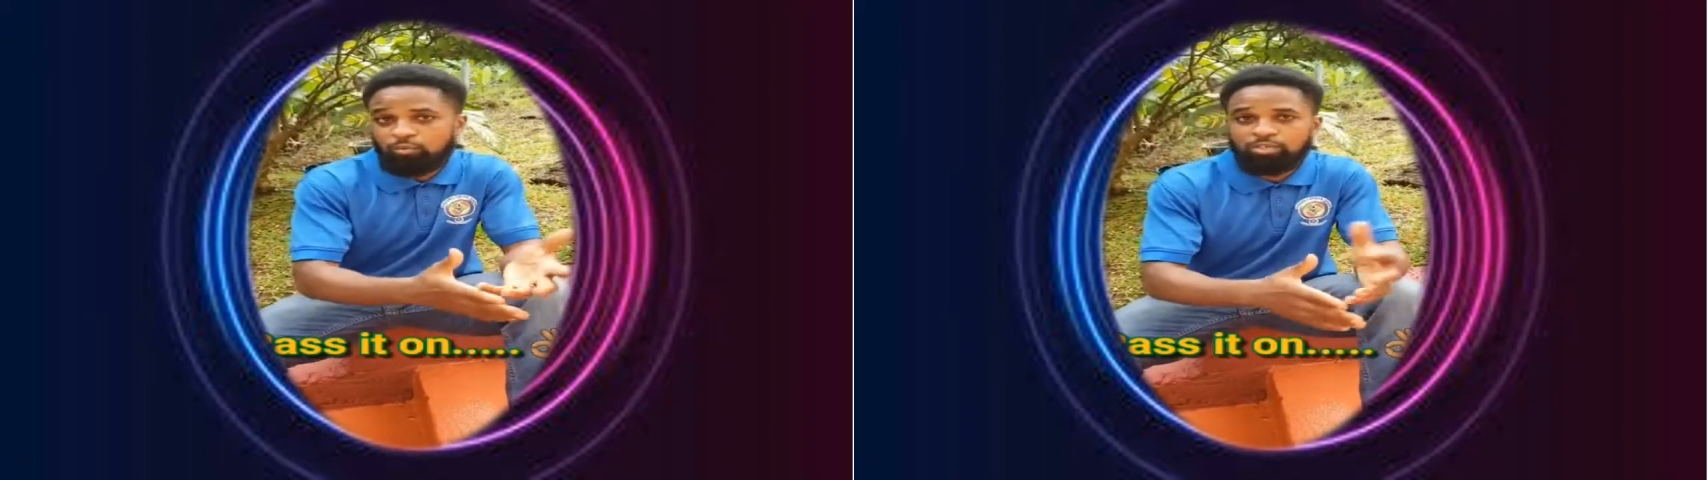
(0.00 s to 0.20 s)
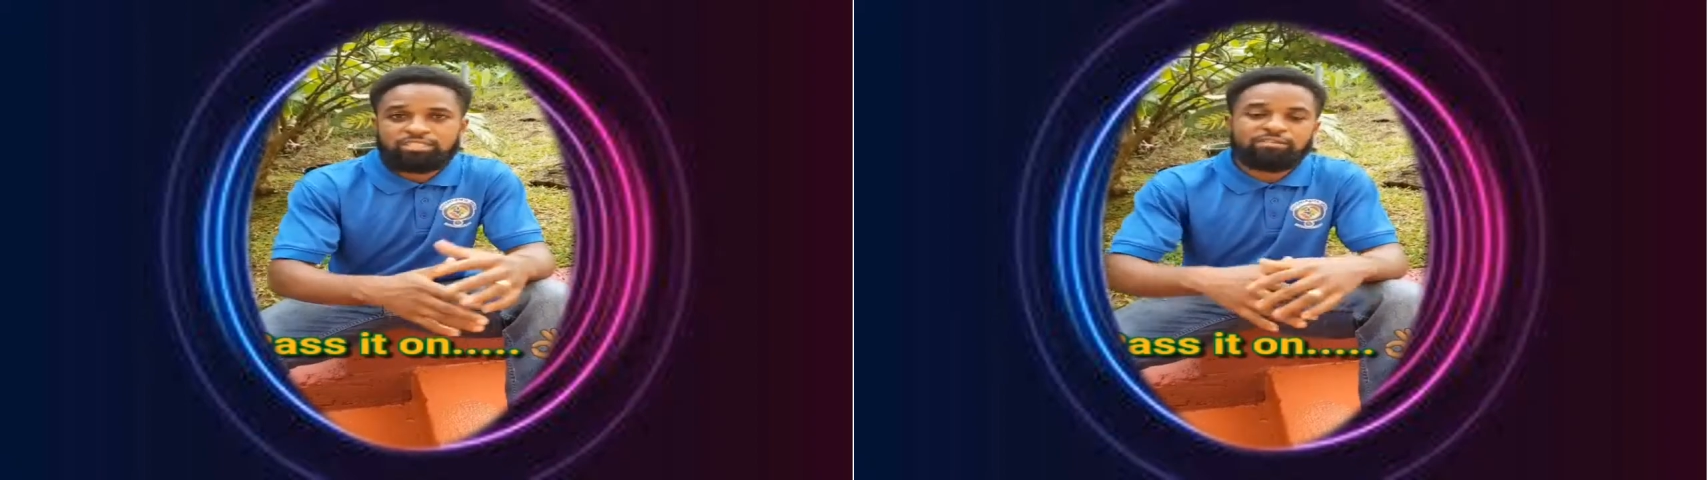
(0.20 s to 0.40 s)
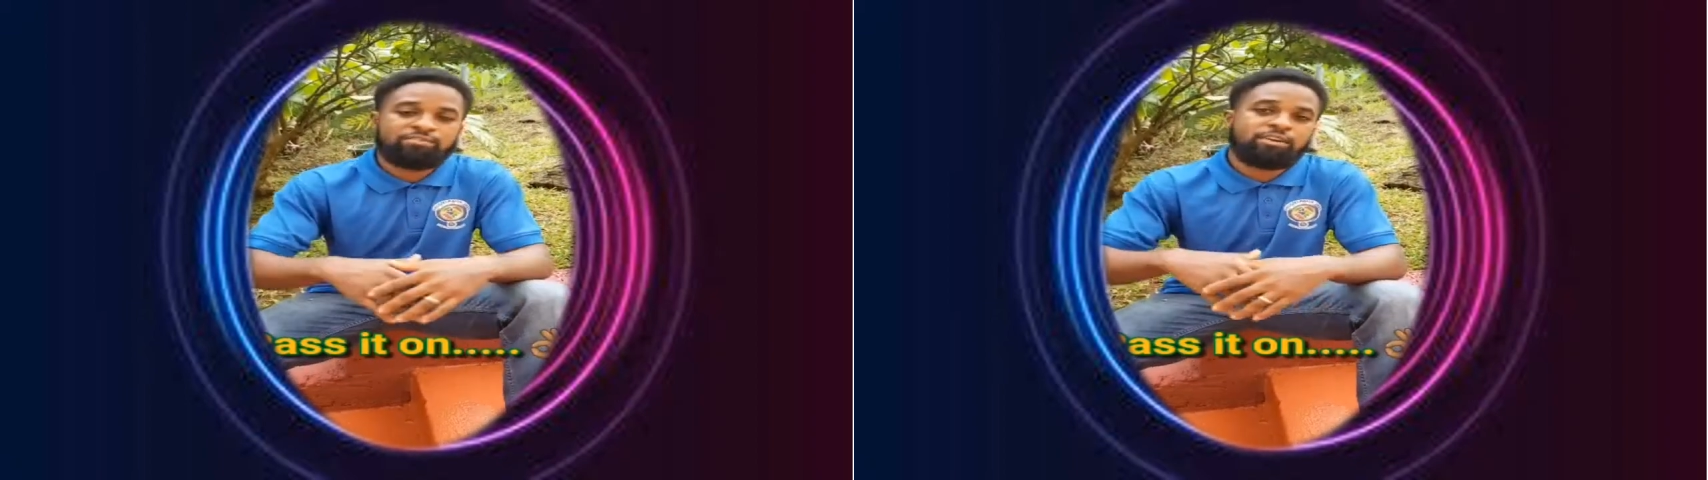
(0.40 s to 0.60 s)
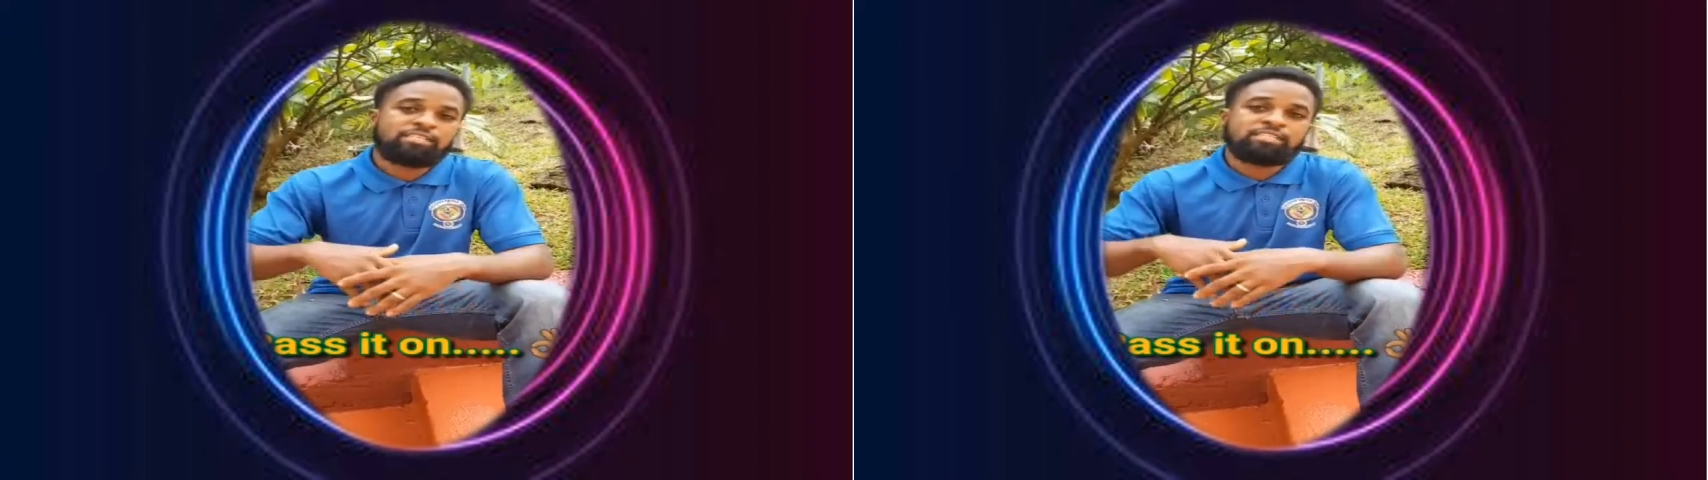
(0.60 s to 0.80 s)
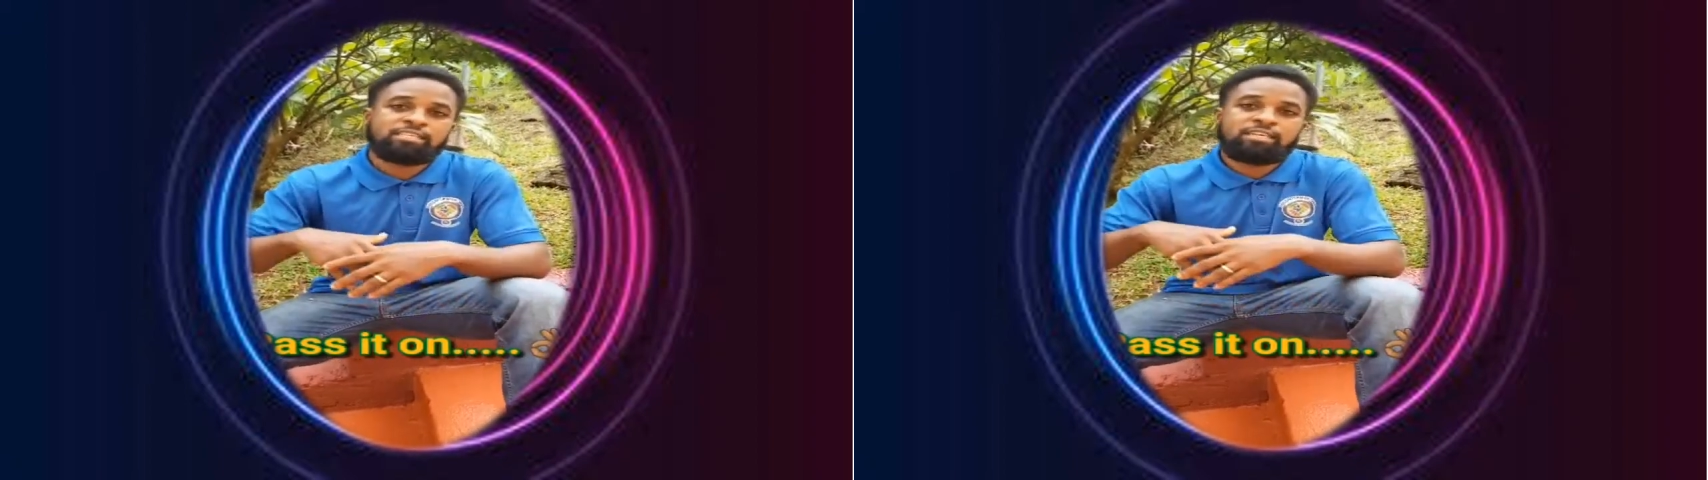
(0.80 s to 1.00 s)
with your
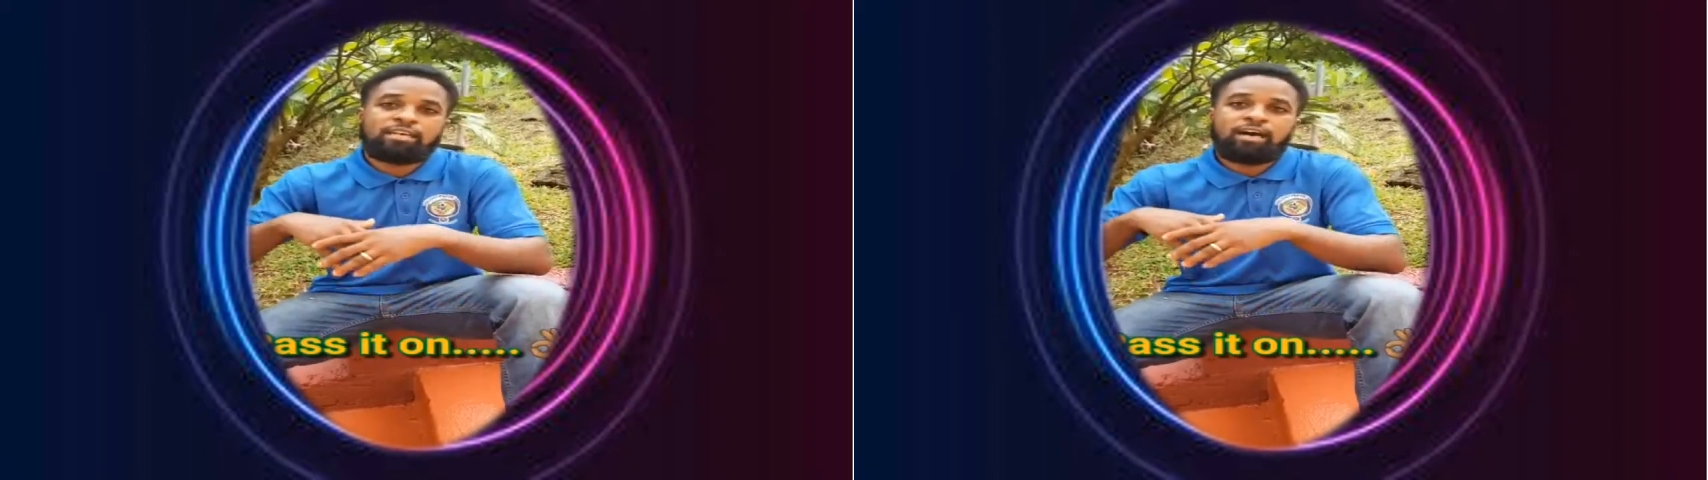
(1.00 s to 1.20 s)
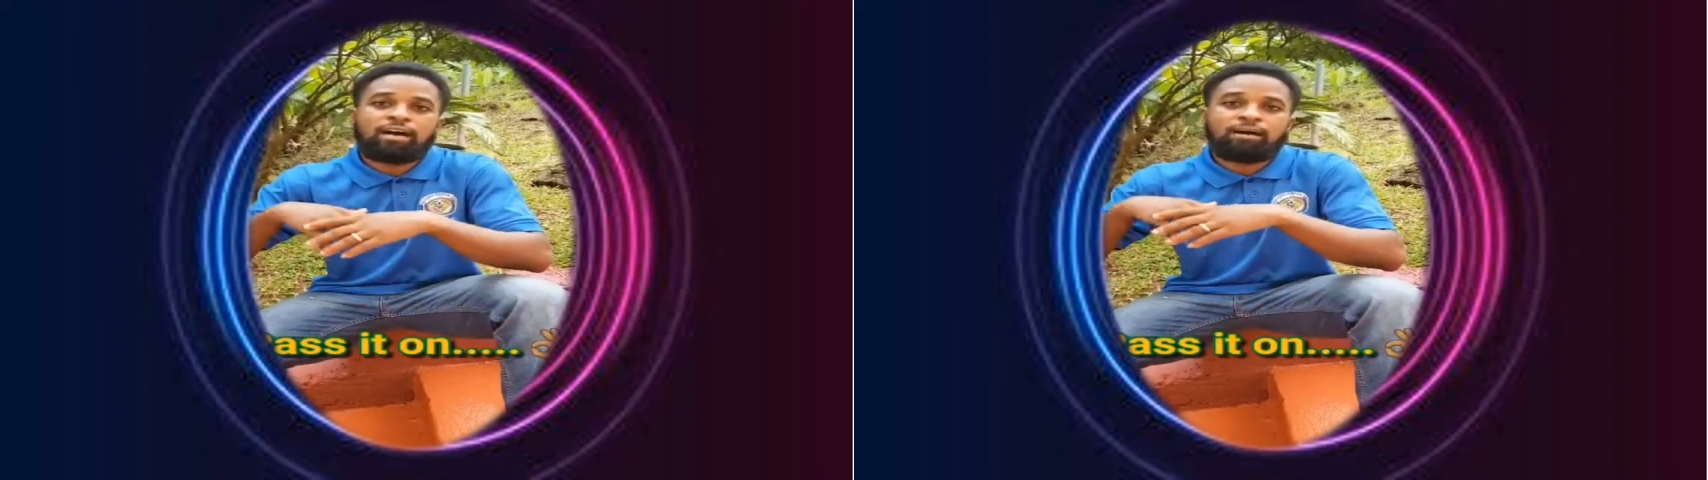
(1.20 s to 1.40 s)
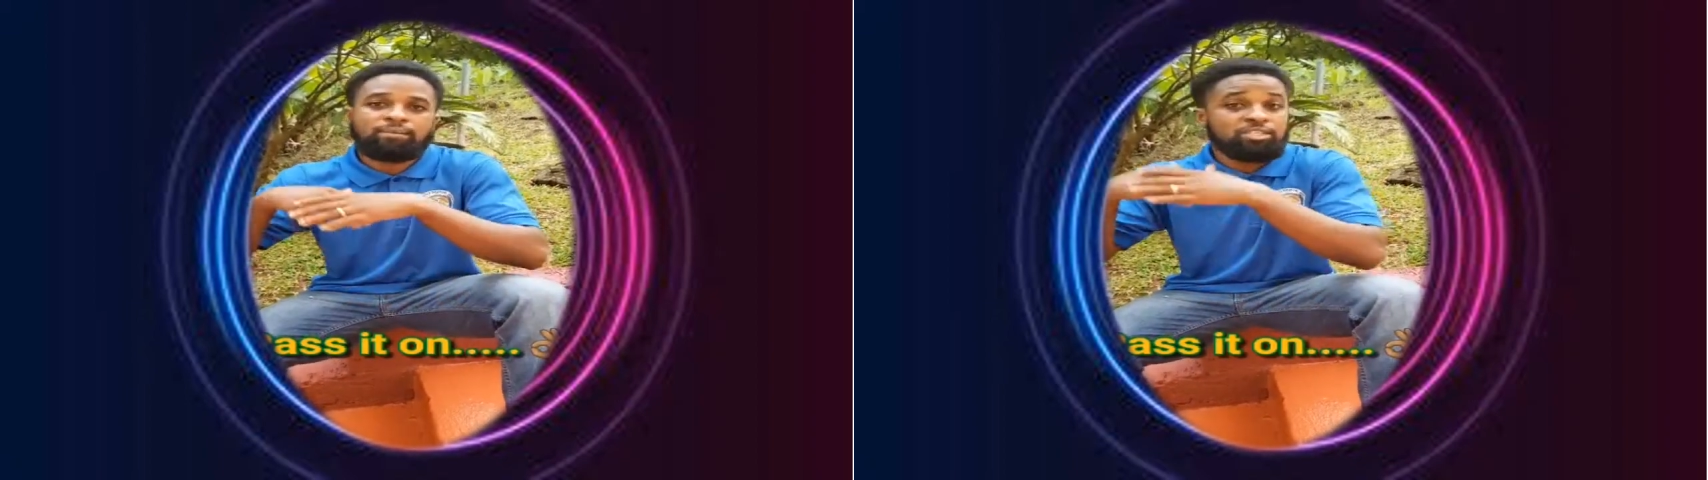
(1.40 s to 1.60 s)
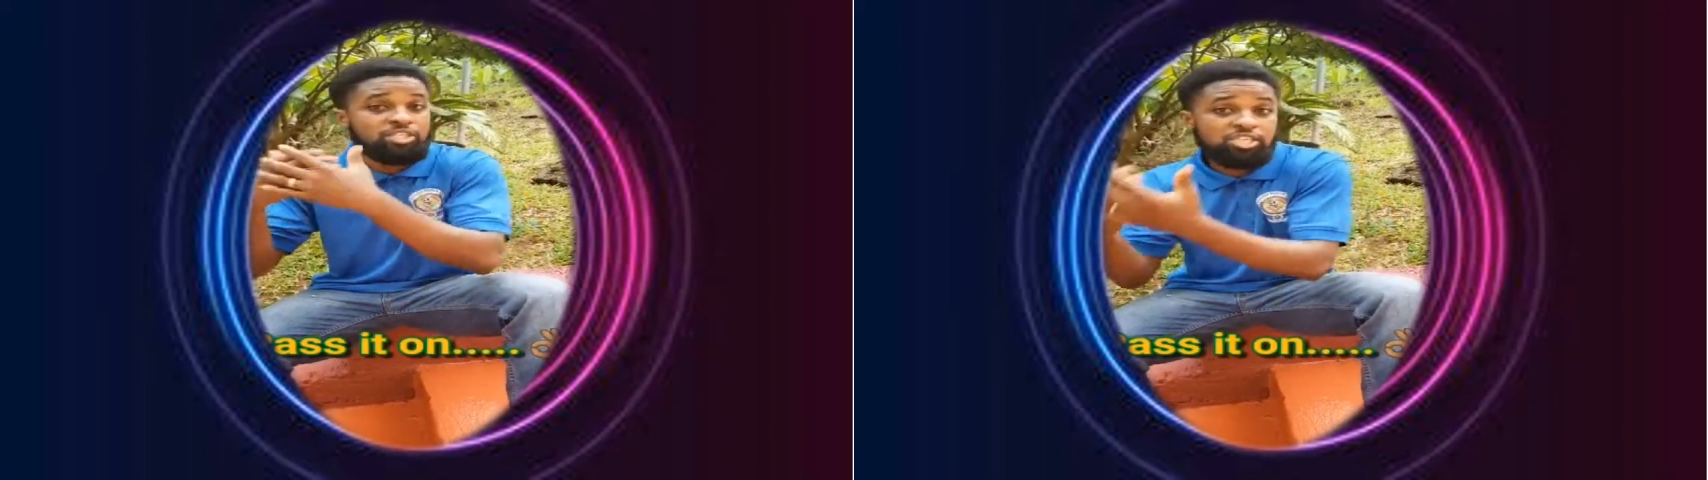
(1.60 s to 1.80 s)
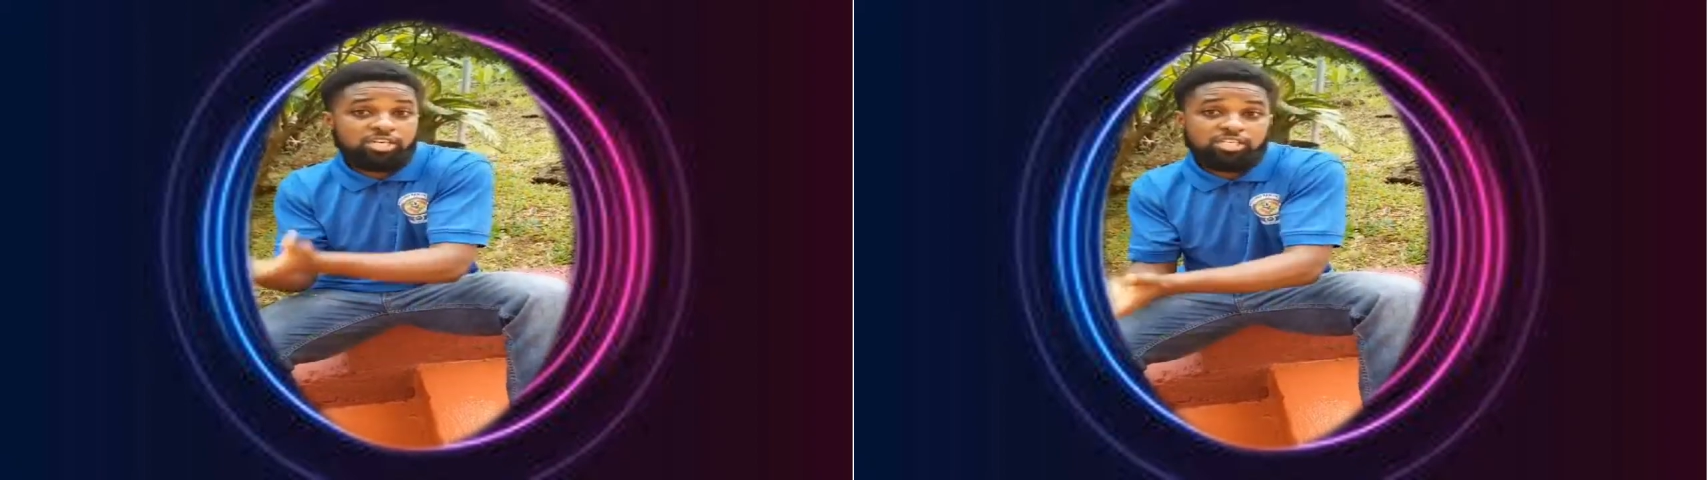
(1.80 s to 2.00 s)
friends in
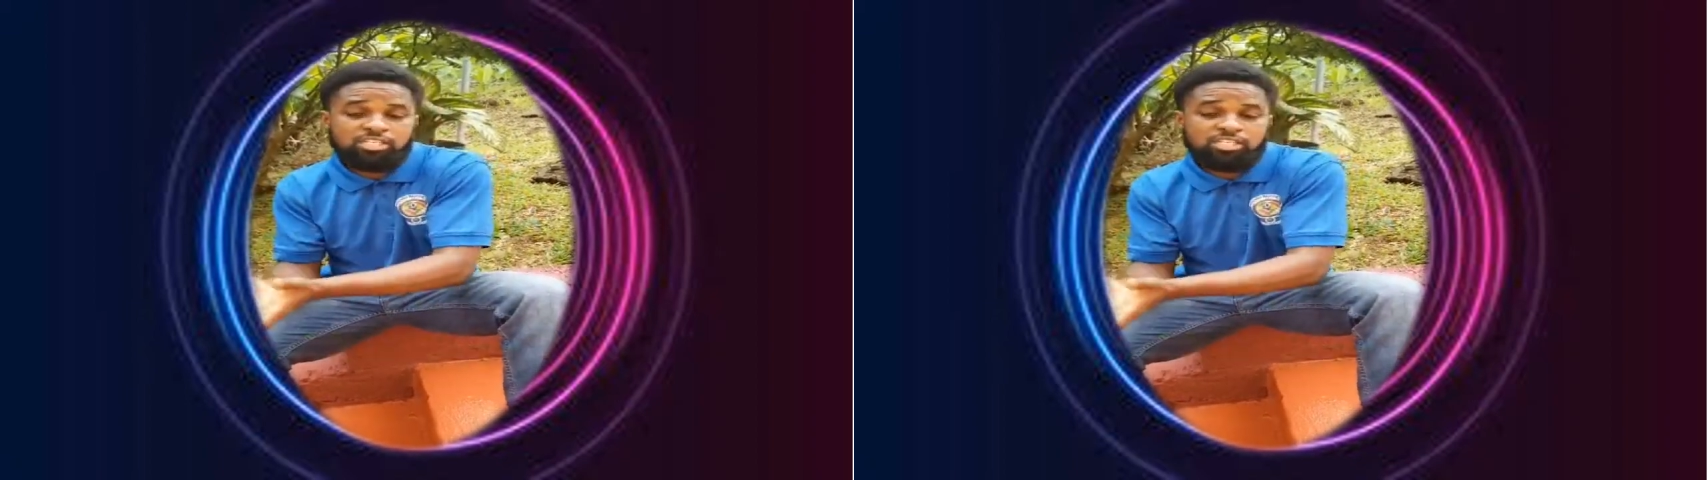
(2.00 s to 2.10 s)
church,